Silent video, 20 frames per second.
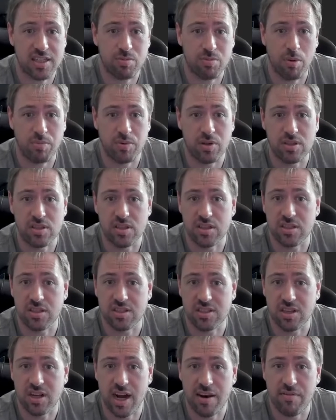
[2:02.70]
swap you to your
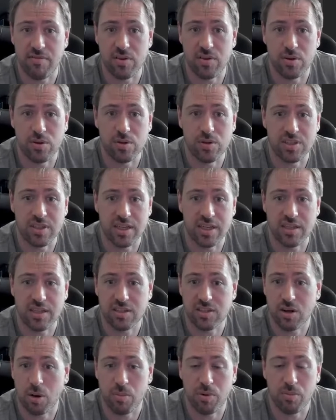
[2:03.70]
side views
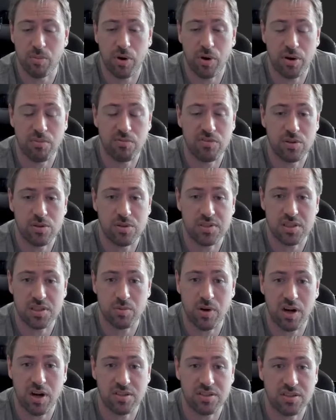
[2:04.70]
and top and bottom views as
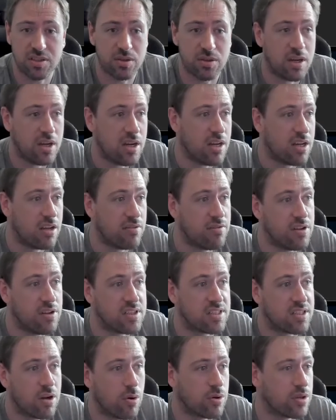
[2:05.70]
well. So if you
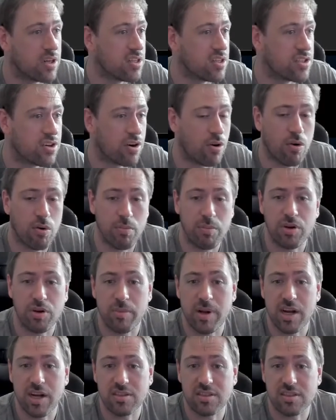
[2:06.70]
just hold control middle
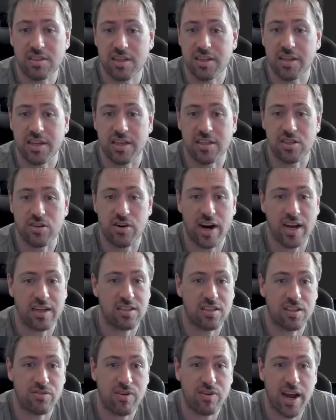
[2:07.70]
mouse and then drag
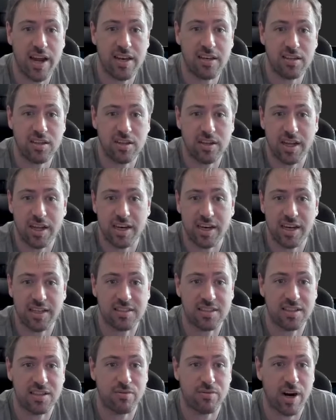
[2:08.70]
to the right, you're going to get
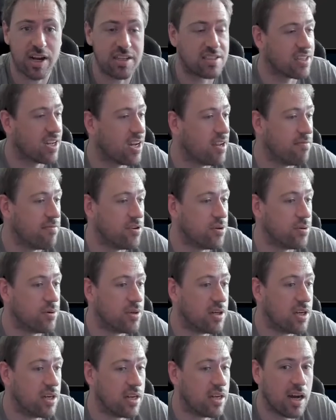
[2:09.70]
to the right side view.
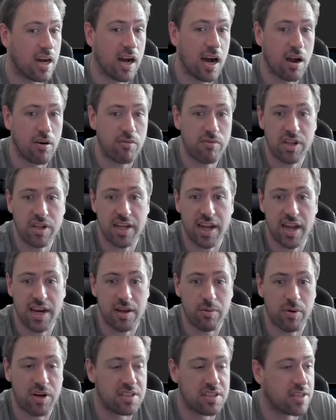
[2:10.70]
Really
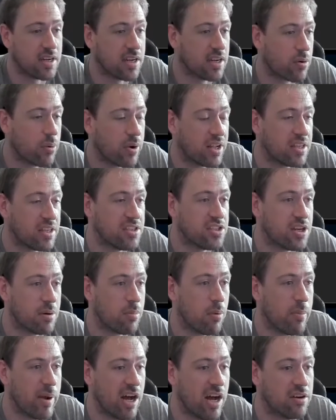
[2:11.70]
handy one to quickly
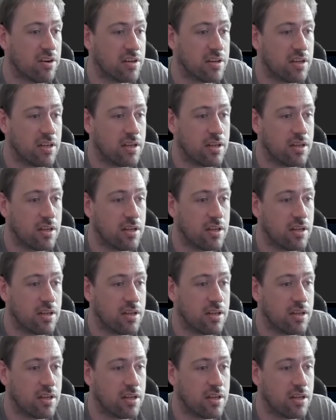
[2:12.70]
jump about.